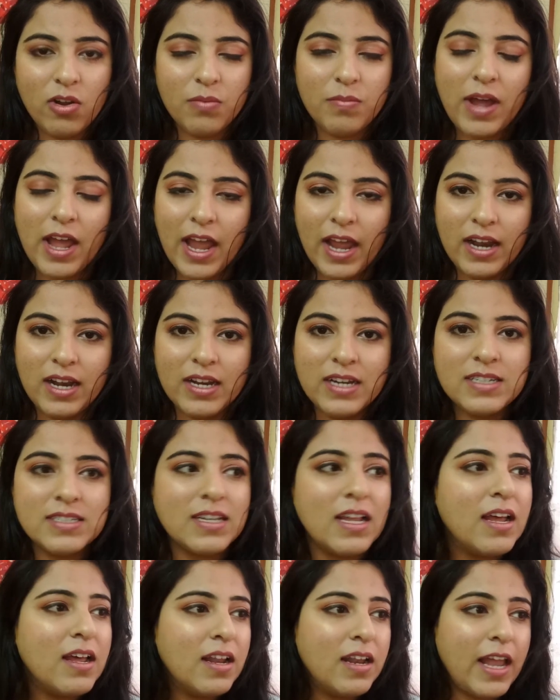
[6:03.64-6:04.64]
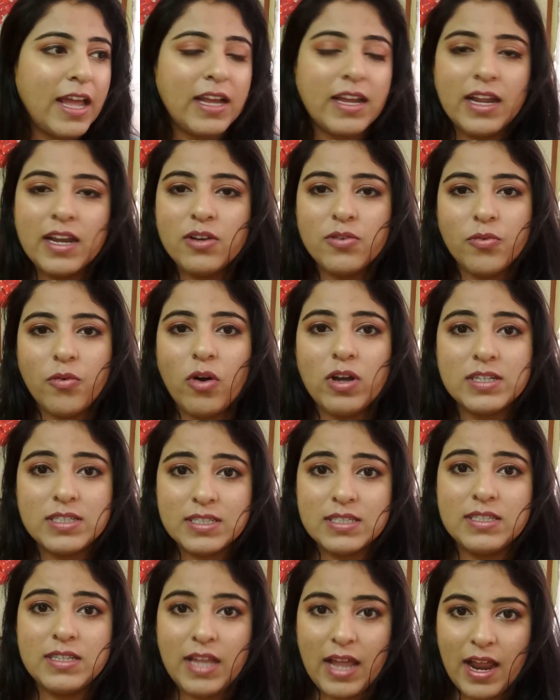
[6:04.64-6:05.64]
on my eyelids, like it
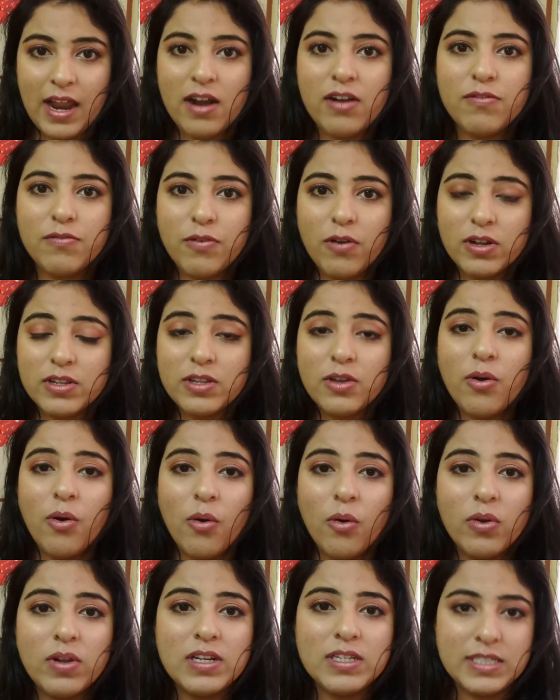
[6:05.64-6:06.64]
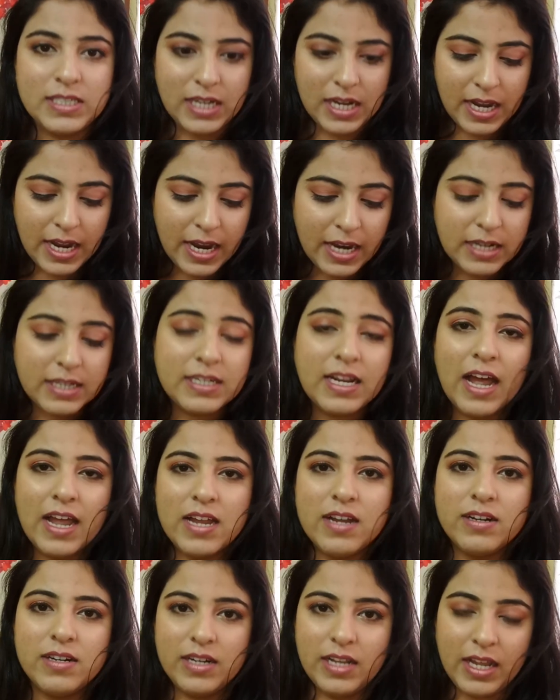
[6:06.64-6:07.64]
was there for the whole day,
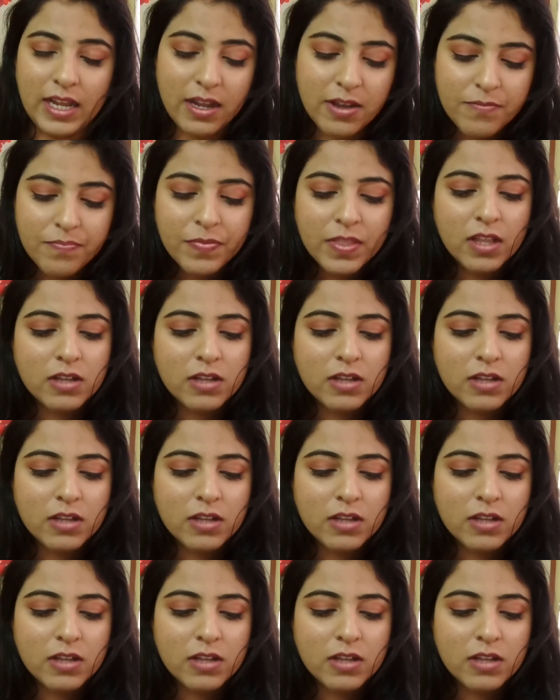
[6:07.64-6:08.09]
entire day.